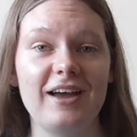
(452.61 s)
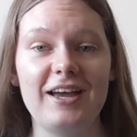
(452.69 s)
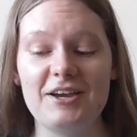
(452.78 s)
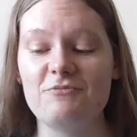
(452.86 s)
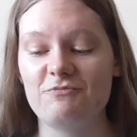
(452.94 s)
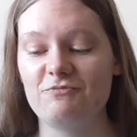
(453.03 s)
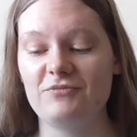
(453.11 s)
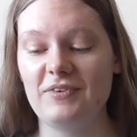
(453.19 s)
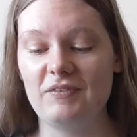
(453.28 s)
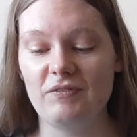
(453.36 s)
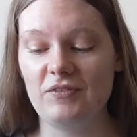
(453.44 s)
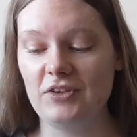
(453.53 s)
Um,
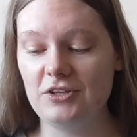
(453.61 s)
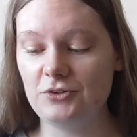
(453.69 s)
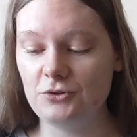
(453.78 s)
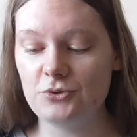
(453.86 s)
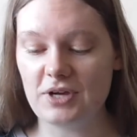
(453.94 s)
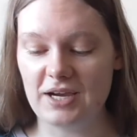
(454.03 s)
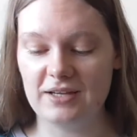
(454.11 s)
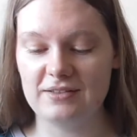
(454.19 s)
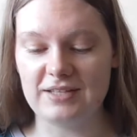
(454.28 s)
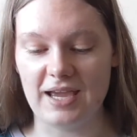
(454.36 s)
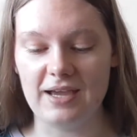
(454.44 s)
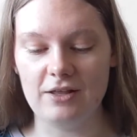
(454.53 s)
you know, you
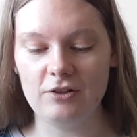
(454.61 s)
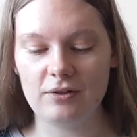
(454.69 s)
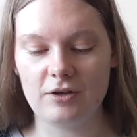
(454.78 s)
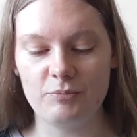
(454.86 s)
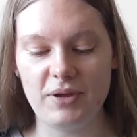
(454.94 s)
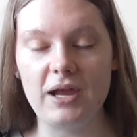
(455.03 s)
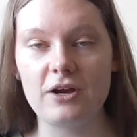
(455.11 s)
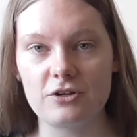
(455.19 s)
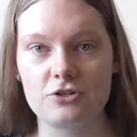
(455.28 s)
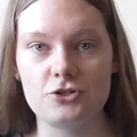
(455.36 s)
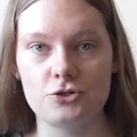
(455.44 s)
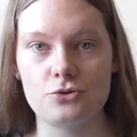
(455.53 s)
can't tell
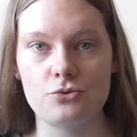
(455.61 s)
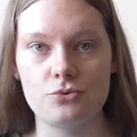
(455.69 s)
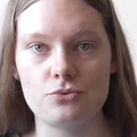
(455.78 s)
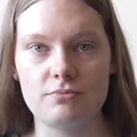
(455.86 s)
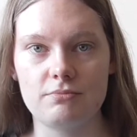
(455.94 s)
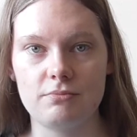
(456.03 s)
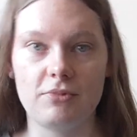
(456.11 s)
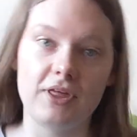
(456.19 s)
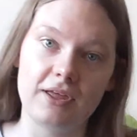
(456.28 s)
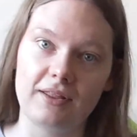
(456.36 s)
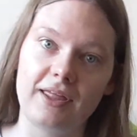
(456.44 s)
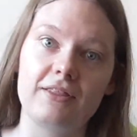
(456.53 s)
compared to
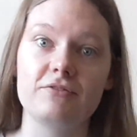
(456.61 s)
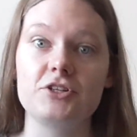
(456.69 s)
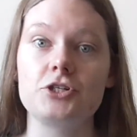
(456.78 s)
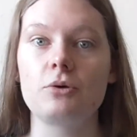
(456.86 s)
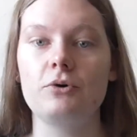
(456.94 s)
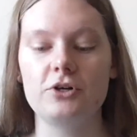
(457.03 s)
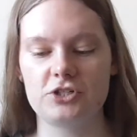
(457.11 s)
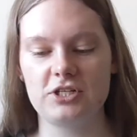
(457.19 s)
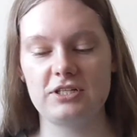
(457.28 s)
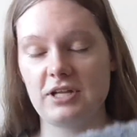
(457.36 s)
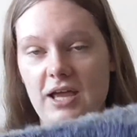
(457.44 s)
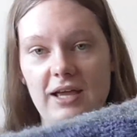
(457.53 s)
the like the video I watched.
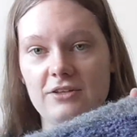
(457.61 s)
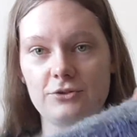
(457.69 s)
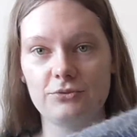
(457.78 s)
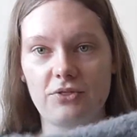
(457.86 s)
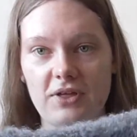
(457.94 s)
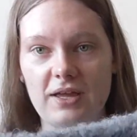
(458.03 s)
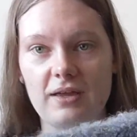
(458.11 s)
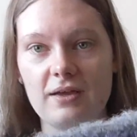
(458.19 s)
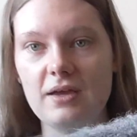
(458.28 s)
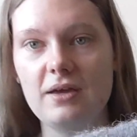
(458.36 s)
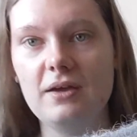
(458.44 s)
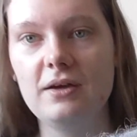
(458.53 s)
I don't think
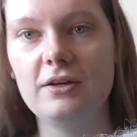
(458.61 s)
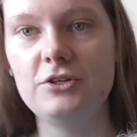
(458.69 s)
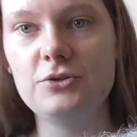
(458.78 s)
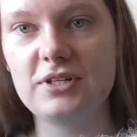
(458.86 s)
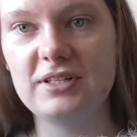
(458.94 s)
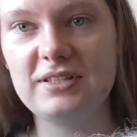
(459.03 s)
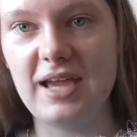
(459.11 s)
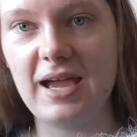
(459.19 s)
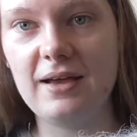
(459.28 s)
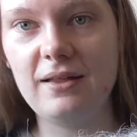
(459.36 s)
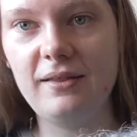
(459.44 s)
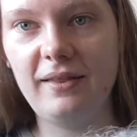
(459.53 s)
you can
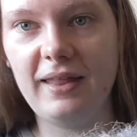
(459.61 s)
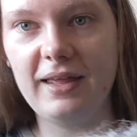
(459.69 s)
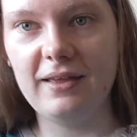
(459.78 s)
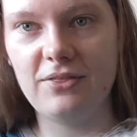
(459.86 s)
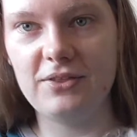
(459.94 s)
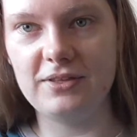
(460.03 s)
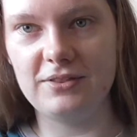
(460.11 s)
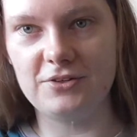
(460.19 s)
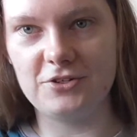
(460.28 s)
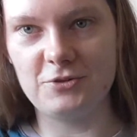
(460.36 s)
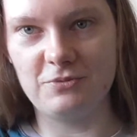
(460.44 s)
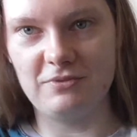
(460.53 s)
tell like that.
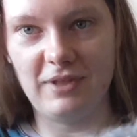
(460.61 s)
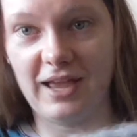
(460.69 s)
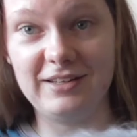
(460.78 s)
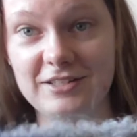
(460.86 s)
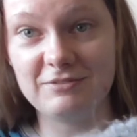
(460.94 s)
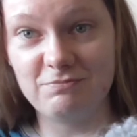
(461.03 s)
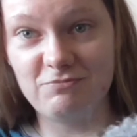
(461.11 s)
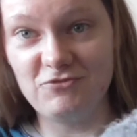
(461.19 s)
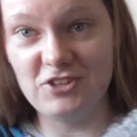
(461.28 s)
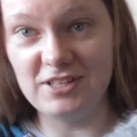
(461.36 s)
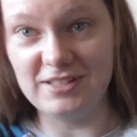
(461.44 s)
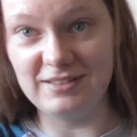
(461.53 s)
There's I didn't
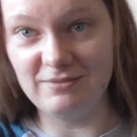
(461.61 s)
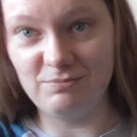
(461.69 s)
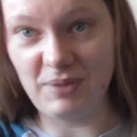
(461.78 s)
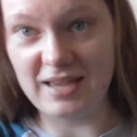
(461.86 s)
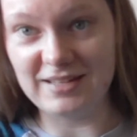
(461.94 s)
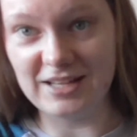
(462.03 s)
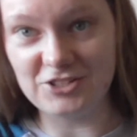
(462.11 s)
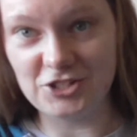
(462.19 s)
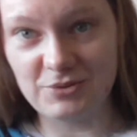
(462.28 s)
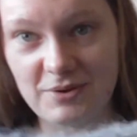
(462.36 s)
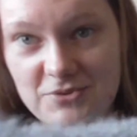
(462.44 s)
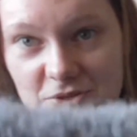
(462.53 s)
really pay attention
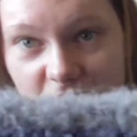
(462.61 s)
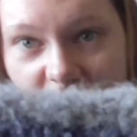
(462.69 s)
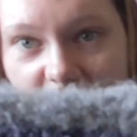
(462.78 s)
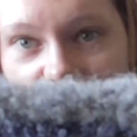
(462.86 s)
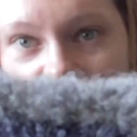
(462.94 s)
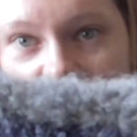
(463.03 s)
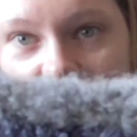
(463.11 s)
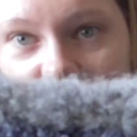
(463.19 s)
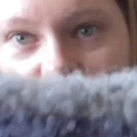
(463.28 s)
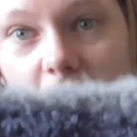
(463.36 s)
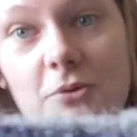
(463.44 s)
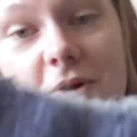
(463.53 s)
to what I was doing,
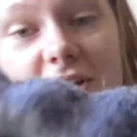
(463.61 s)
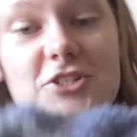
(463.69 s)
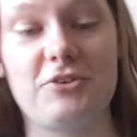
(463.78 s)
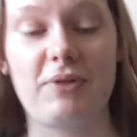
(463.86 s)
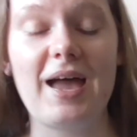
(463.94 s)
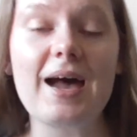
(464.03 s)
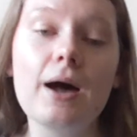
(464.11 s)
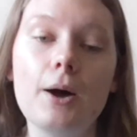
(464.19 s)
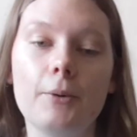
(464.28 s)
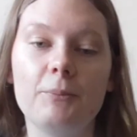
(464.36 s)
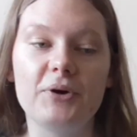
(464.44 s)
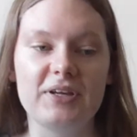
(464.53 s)
so I'm quite sure for that.
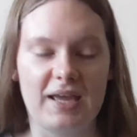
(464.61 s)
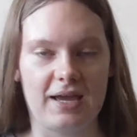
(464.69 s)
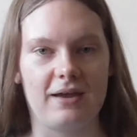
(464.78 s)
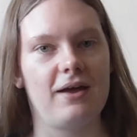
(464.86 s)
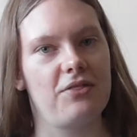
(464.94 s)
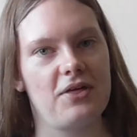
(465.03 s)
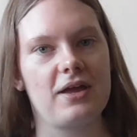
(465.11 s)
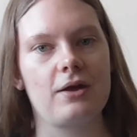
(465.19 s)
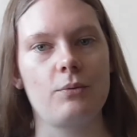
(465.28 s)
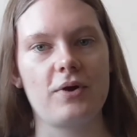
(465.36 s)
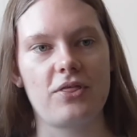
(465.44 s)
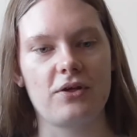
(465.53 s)
But yeah, I
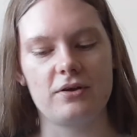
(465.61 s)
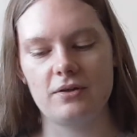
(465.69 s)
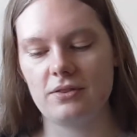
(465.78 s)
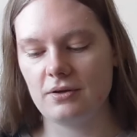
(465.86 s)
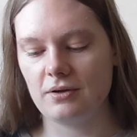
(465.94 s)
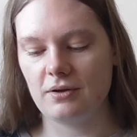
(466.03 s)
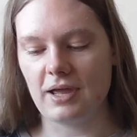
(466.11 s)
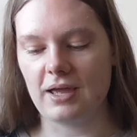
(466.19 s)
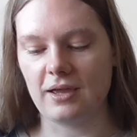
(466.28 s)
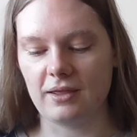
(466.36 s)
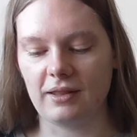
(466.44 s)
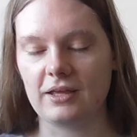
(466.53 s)
think with another
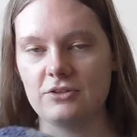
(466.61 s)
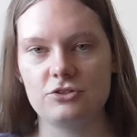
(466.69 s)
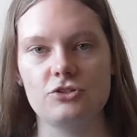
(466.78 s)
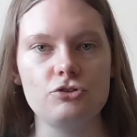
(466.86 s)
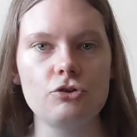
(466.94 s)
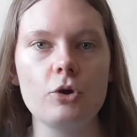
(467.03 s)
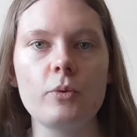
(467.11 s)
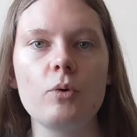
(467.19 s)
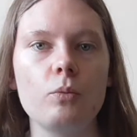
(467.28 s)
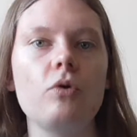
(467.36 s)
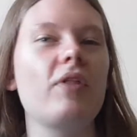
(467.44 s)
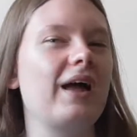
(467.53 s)
uh, like
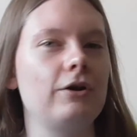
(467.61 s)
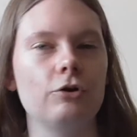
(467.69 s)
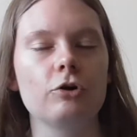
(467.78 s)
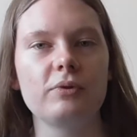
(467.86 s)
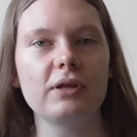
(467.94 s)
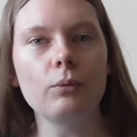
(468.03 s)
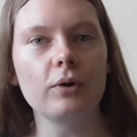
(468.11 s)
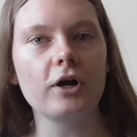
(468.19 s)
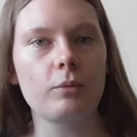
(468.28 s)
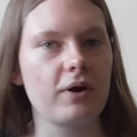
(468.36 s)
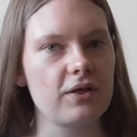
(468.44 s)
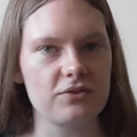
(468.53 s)
normal bowl that I normally
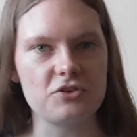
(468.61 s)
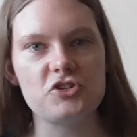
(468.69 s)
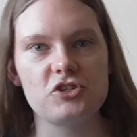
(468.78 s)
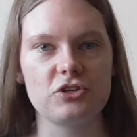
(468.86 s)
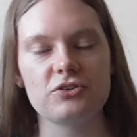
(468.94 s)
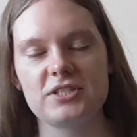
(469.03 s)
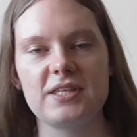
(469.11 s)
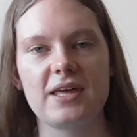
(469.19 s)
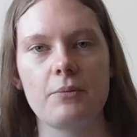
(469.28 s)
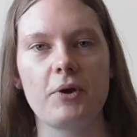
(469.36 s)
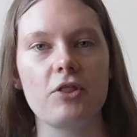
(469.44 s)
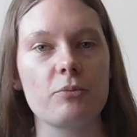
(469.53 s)
work with, and you, will see
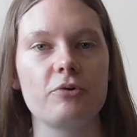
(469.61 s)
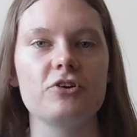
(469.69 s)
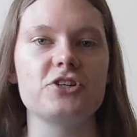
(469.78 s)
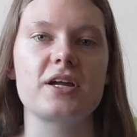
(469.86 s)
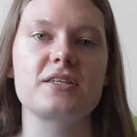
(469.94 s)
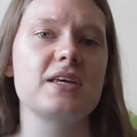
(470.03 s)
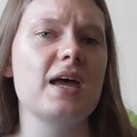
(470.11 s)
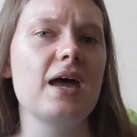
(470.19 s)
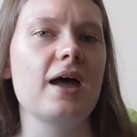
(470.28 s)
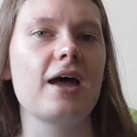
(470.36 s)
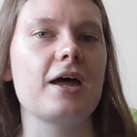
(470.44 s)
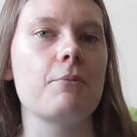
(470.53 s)
that in my other projects,
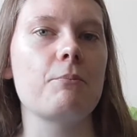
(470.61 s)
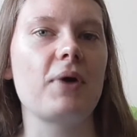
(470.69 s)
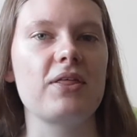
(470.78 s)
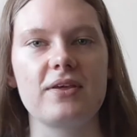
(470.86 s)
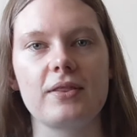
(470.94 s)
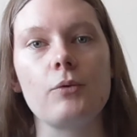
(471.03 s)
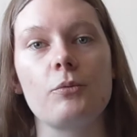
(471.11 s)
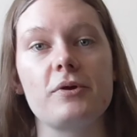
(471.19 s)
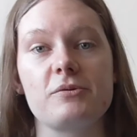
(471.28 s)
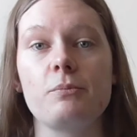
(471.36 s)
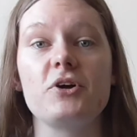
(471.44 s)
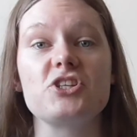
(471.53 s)
um, I think that it
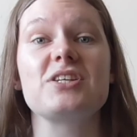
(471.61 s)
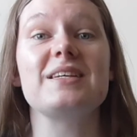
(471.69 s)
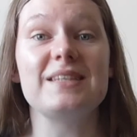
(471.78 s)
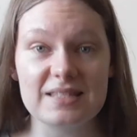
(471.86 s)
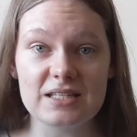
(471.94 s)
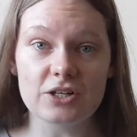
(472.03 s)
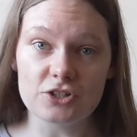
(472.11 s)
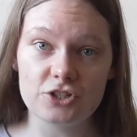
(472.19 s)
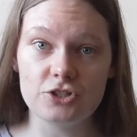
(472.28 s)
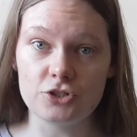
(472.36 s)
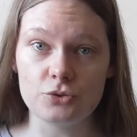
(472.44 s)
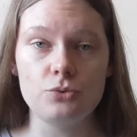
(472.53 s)
would be much easier
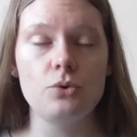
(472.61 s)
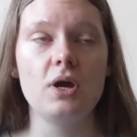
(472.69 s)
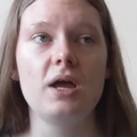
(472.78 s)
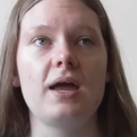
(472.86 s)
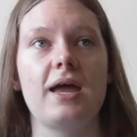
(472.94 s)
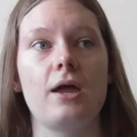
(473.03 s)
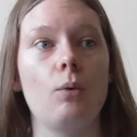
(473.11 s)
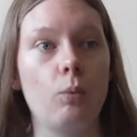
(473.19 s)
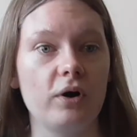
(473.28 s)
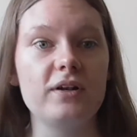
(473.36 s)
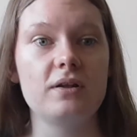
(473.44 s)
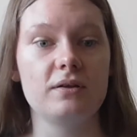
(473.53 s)
to do. Uh,
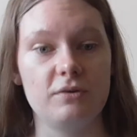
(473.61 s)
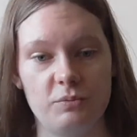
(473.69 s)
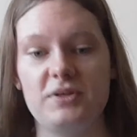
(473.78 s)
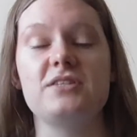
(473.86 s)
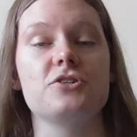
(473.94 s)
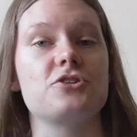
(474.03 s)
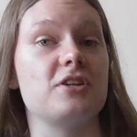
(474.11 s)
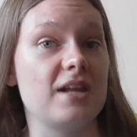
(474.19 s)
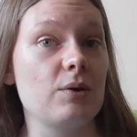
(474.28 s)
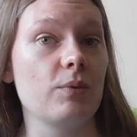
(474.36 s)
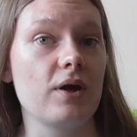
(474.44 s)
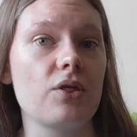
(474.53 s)
one, it would be easier to
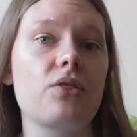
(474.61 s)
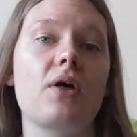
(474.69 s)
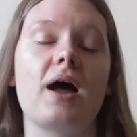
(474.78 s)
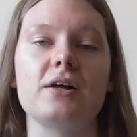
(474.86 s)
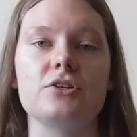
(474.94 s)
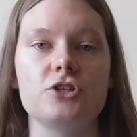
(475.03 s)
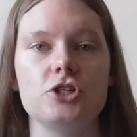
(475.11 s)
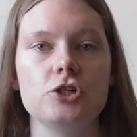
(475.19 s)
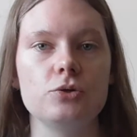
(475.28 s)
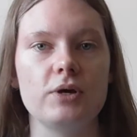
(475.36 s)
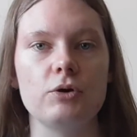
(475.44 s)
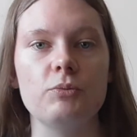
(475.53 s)
knit with, and
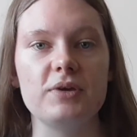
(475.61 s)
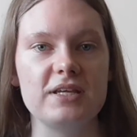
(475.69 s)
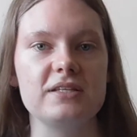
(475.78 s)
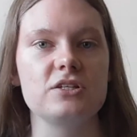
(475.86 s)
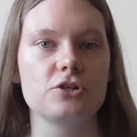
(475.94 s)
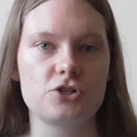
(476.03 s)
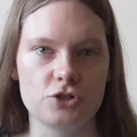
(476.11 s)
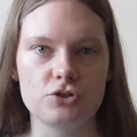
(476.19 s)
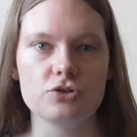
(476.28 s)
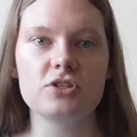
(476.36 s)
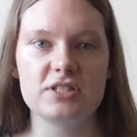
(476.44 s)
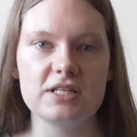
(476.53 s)
two, it would be easier to
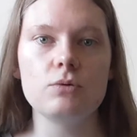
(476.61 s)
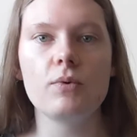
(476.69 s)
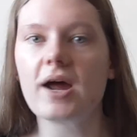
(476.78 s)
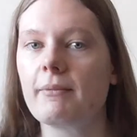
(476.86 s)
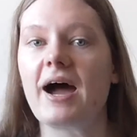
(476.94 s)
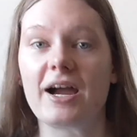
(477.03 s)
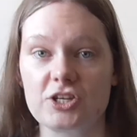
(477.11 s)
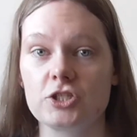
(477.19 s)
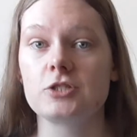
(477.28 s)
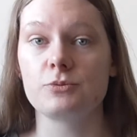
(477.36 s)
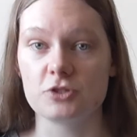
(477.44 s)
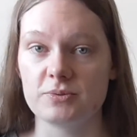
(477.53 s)
see where I'm
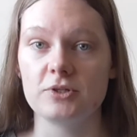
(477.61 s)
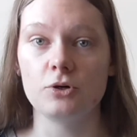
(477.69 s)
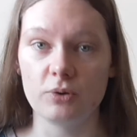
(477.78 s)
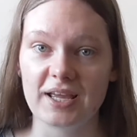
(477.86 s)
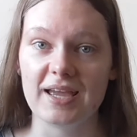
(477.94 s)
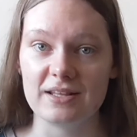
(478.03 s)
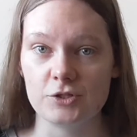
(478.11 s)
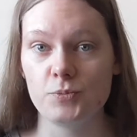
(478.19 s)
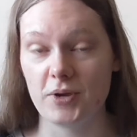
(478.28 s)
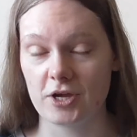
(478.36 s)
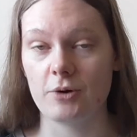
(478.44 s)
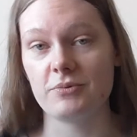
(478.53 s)
actually supposed to be going in to
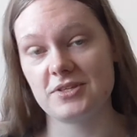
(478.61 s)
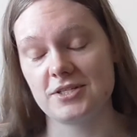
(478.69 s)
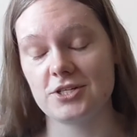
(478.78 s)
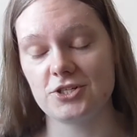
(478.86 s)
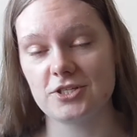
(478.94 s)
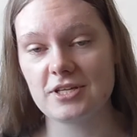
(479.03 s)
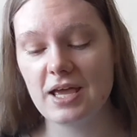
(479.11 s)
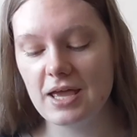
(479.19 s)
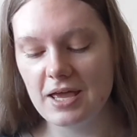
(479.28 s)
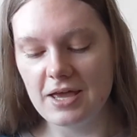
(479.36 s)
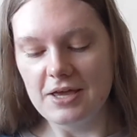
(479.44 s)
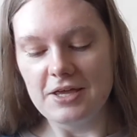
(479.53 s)
pick up these stitches.
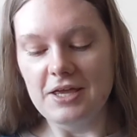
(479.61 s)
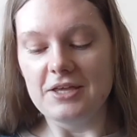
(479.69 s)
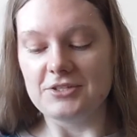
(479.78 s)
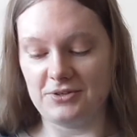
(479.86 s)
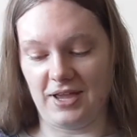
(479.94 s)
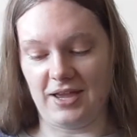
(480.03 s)
So